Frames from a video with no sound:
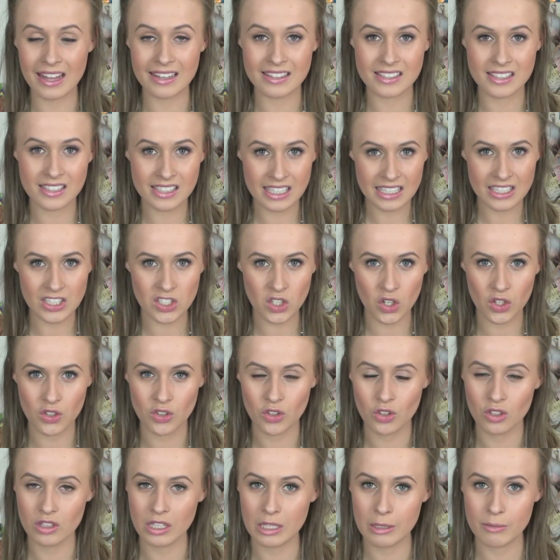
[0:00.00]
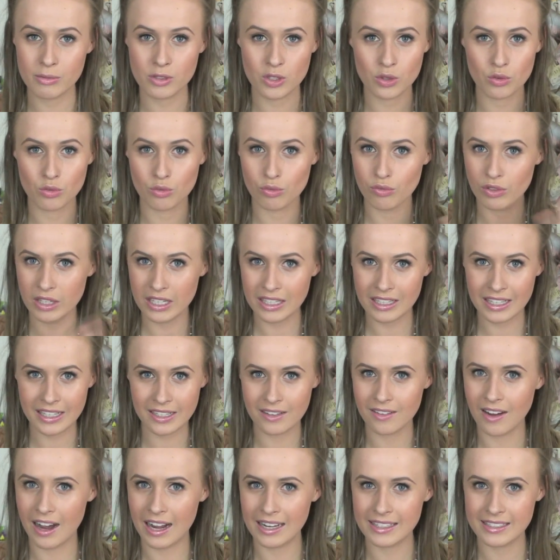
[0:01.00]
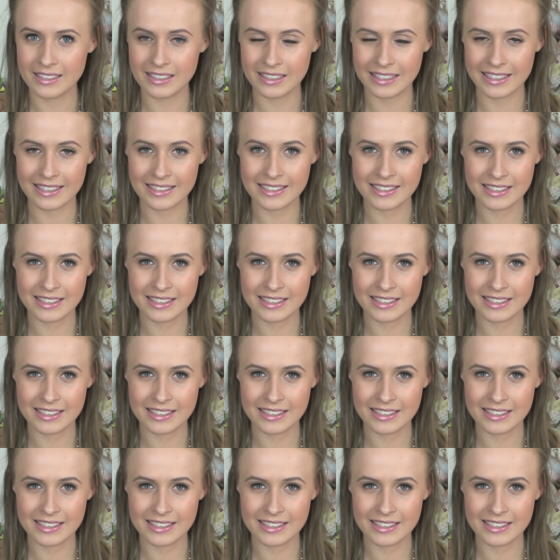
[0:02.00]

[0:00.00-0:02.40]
It sits on your lips really nicely,